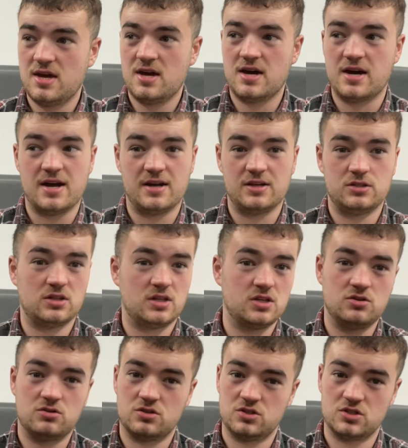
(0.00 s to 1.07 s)
that
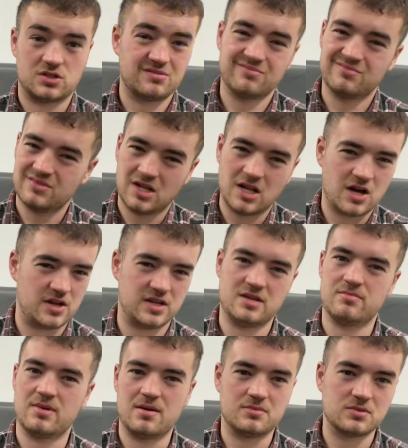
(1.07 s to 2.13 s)
you can just learn
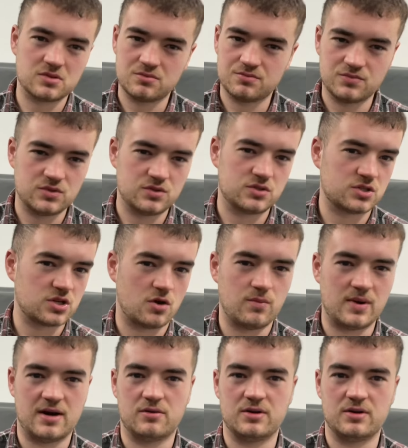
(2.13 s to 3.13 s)
eBay so well.